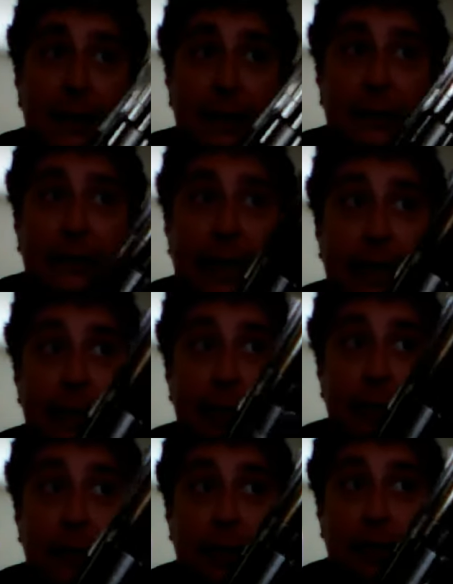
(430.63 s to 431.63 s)
Second,
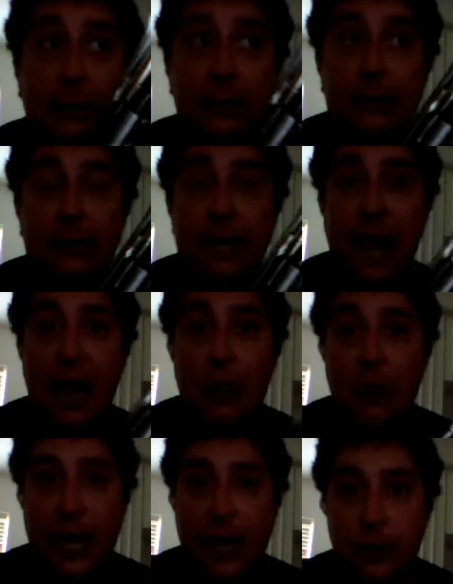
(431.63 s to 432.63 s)
it doesn't sound
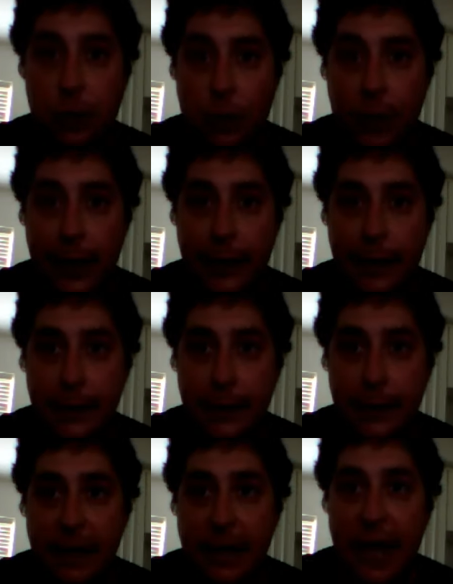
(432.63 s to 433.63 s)
like a toy.
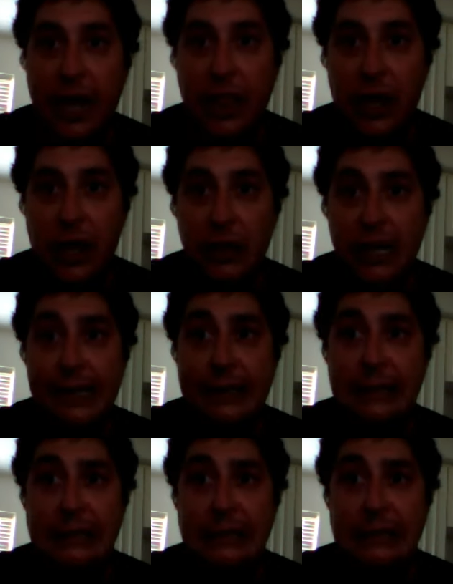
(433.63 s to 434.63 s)
And third, it
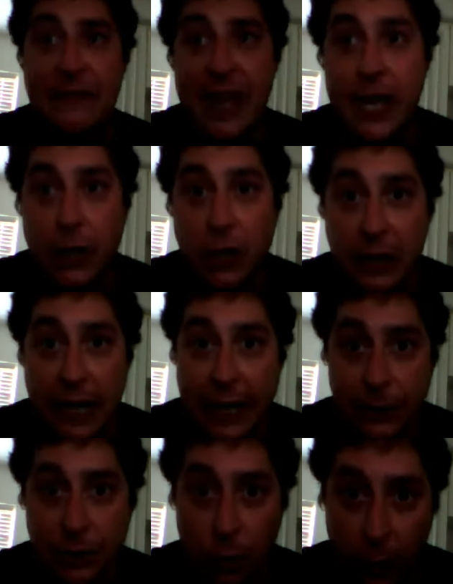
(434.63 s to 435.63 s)
doesn't feel like
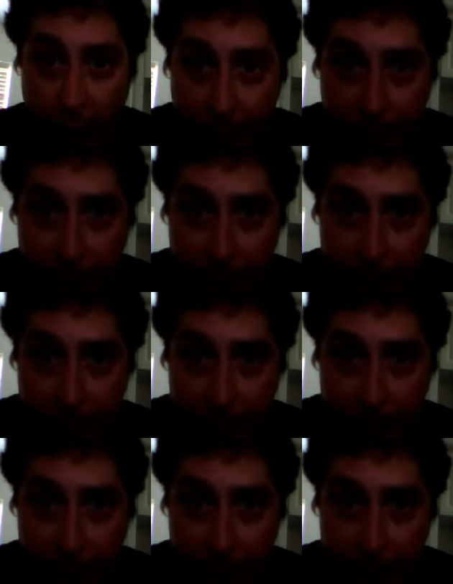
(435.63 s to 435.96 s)
a toy.